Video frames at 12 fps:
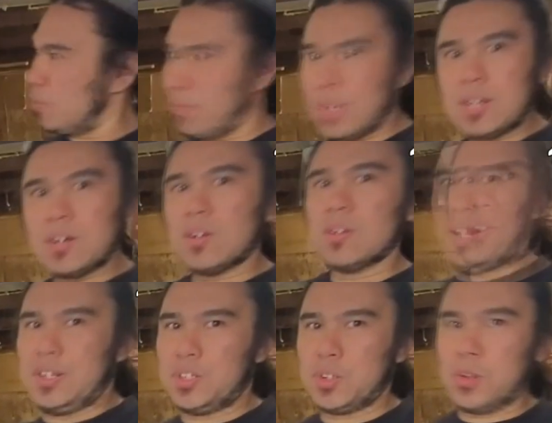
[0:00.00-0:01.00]
vehicle. I'll
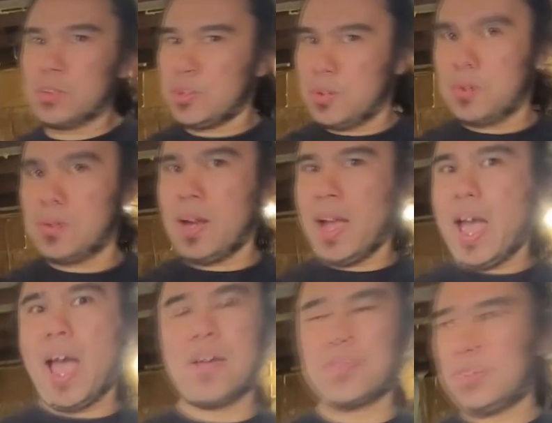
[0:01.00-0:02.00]
show it to you
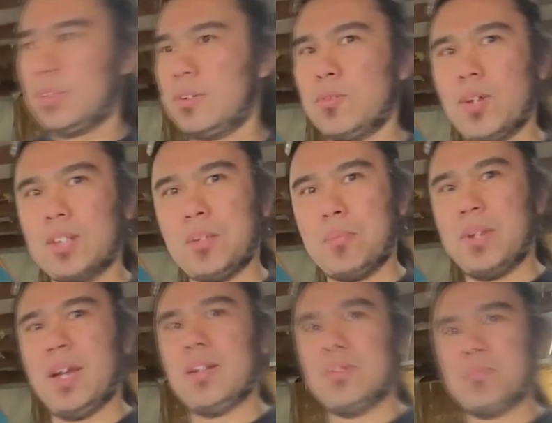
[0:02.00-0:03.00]
after, once I'm
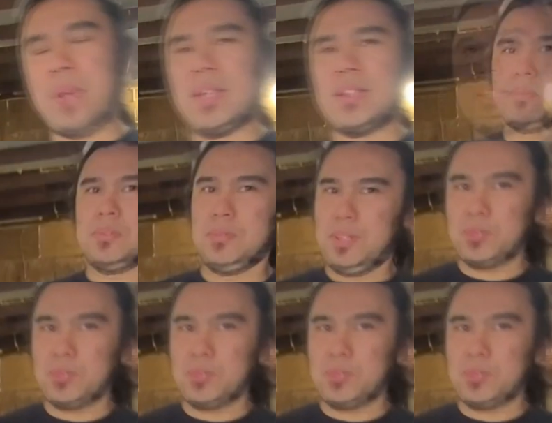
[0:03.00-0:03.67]
done painting this